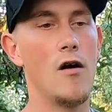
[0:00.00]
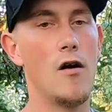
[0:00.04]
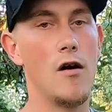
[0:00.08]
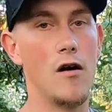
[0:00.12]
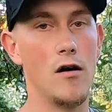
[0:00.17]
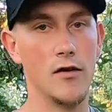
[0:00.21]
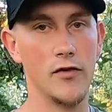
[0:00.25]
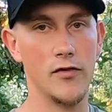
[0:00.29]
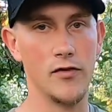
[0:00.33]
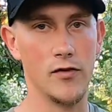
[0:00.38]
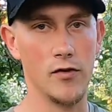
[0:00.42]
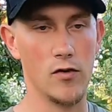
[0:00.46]

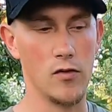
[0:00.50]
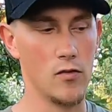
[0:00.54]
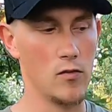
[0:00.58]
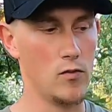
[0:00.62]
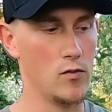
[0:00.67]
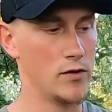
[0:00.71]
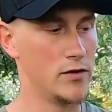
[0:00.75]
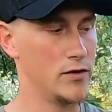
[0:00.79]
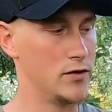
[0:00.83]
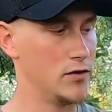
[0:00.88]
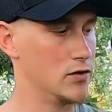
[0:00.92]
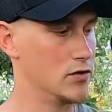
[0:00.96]
Also,
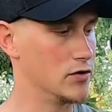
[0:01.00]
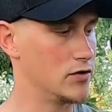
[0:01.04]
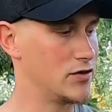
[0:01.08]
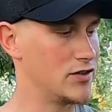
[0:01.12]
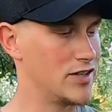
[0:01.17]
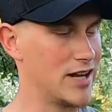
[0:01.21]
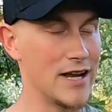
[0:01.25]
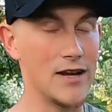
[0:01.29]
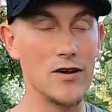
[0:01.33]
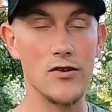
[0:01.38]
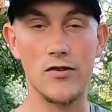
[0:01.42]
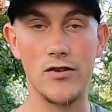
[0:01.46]
with your
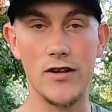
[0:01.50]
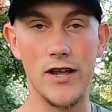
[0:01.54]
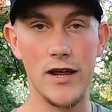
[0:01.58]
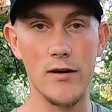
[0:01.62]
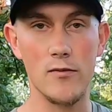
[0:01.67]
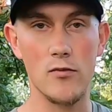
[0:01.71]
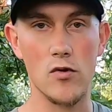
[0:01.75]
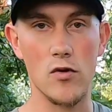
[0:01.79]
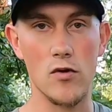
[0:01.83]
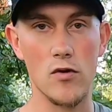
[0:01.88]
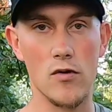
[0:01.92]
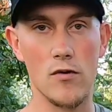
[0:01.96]
standard
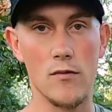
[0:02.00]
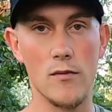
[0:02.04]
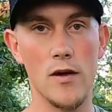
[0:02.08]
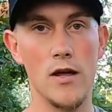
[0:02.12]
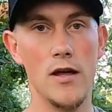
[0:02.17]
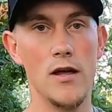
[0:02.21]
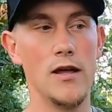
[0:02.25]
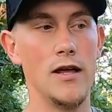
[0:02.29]
camera arm,